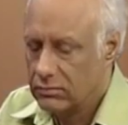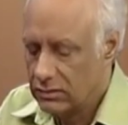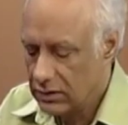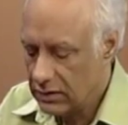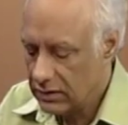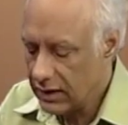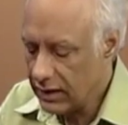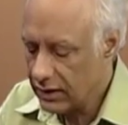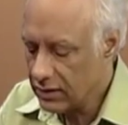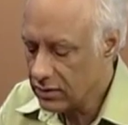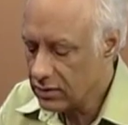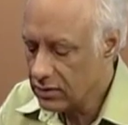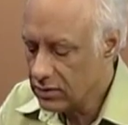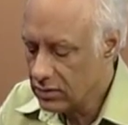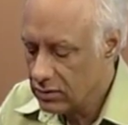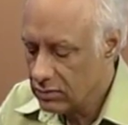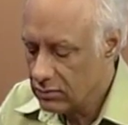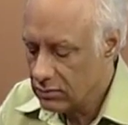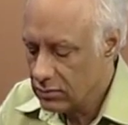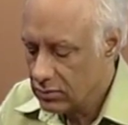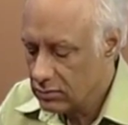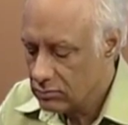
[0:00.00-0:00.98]
Mm-hmm. Like
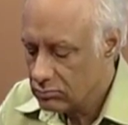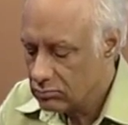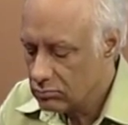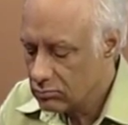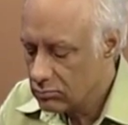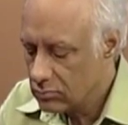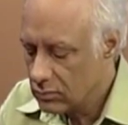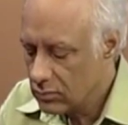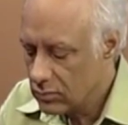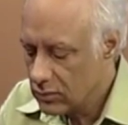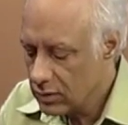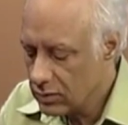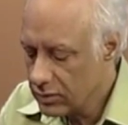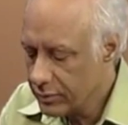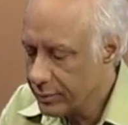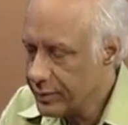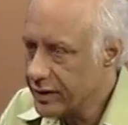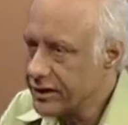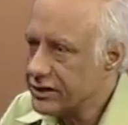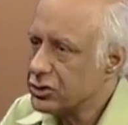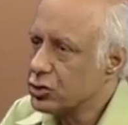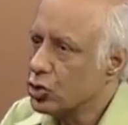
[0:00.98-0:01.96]

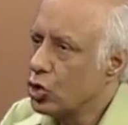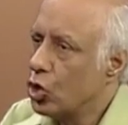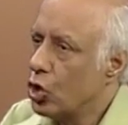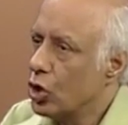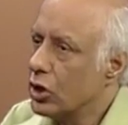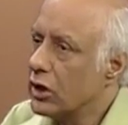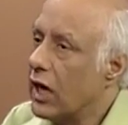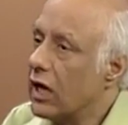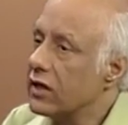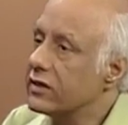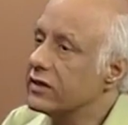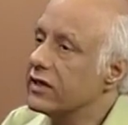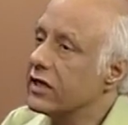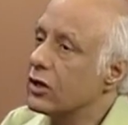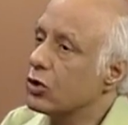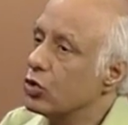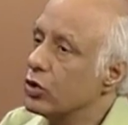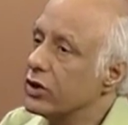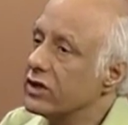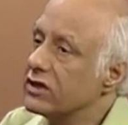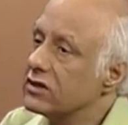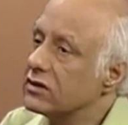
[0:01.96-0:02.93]
the British called Gandhi a
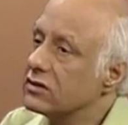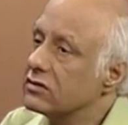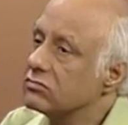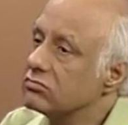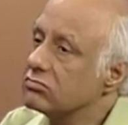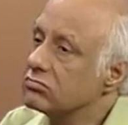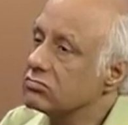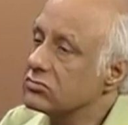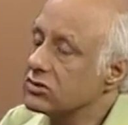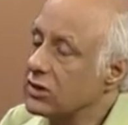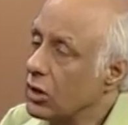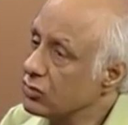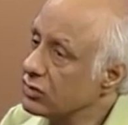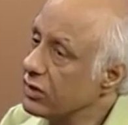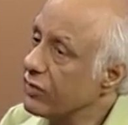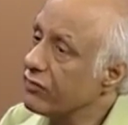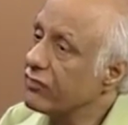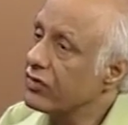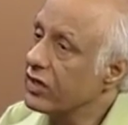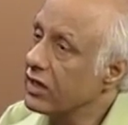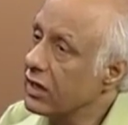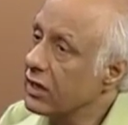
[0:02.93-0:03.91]
coolie in South
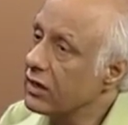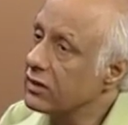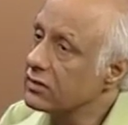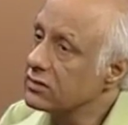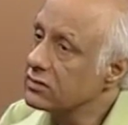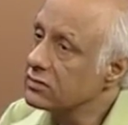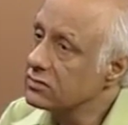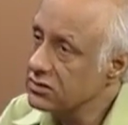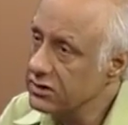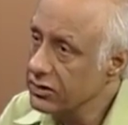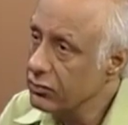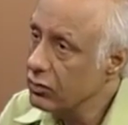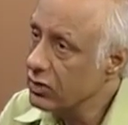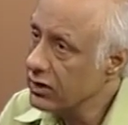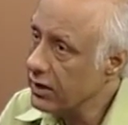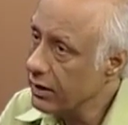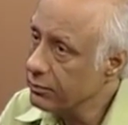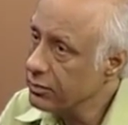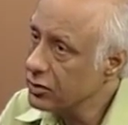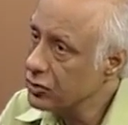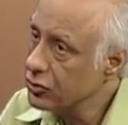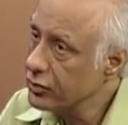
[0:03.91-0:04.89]
Africa and see
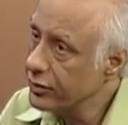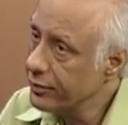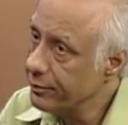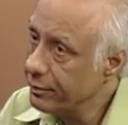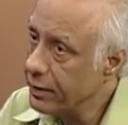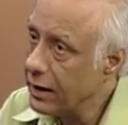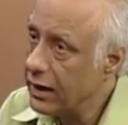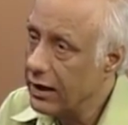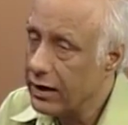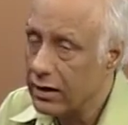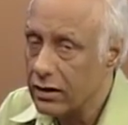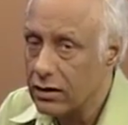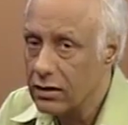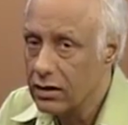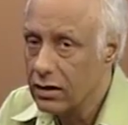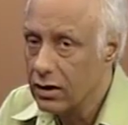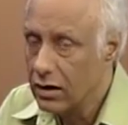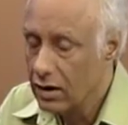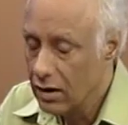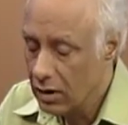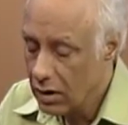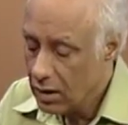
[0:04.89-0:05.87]
what happened to the empire.
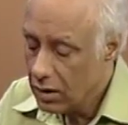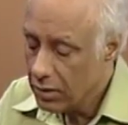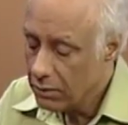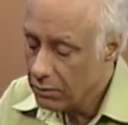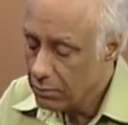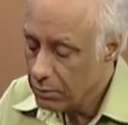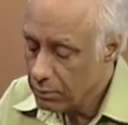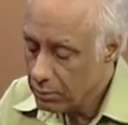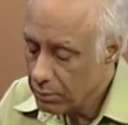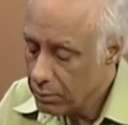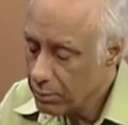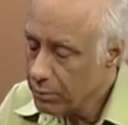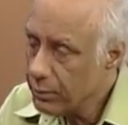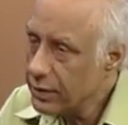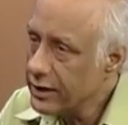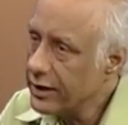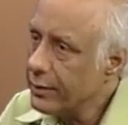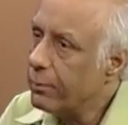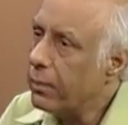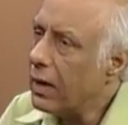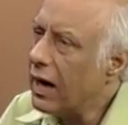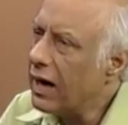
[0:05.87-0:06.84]

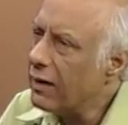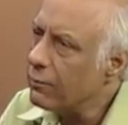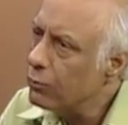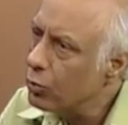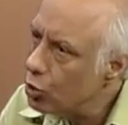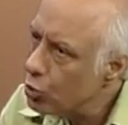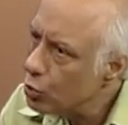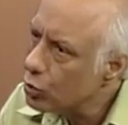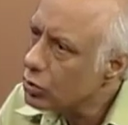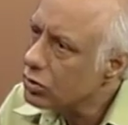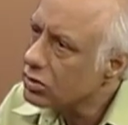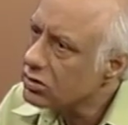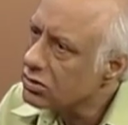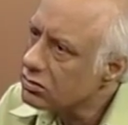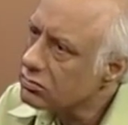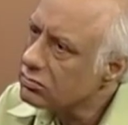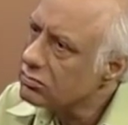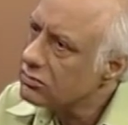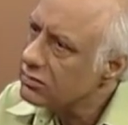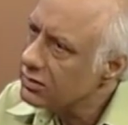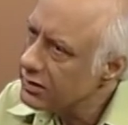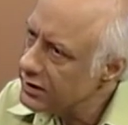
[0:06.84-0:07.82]
But a babu
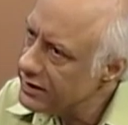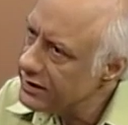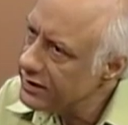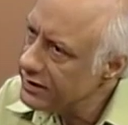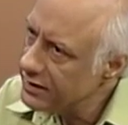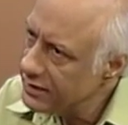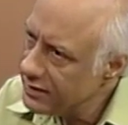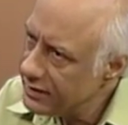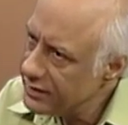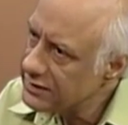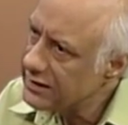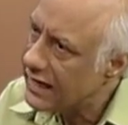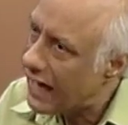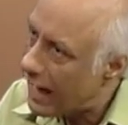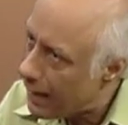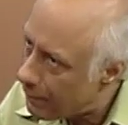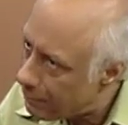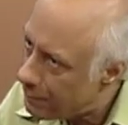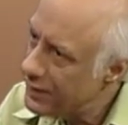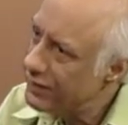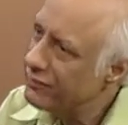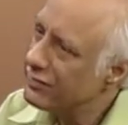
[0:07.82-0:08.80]
is
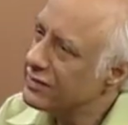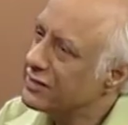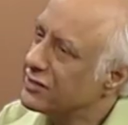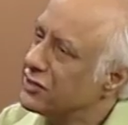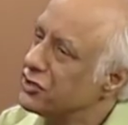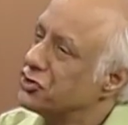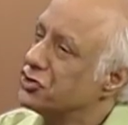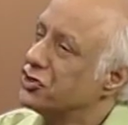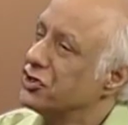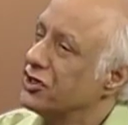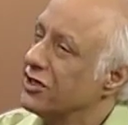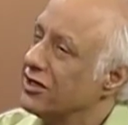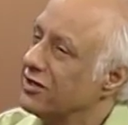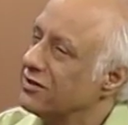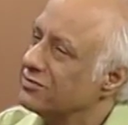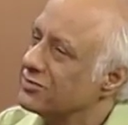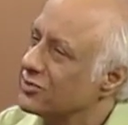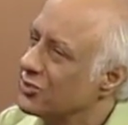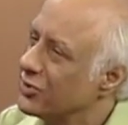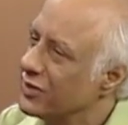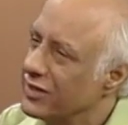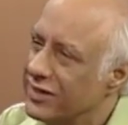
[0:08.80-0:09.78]
happy with the
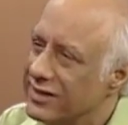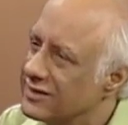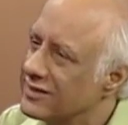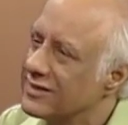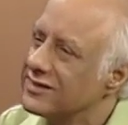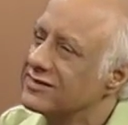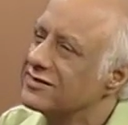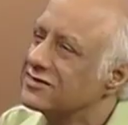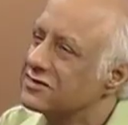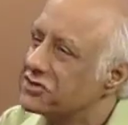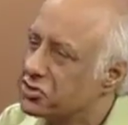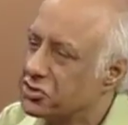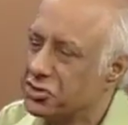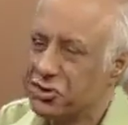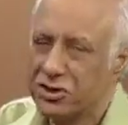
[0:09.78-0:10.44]
term, so he doesn't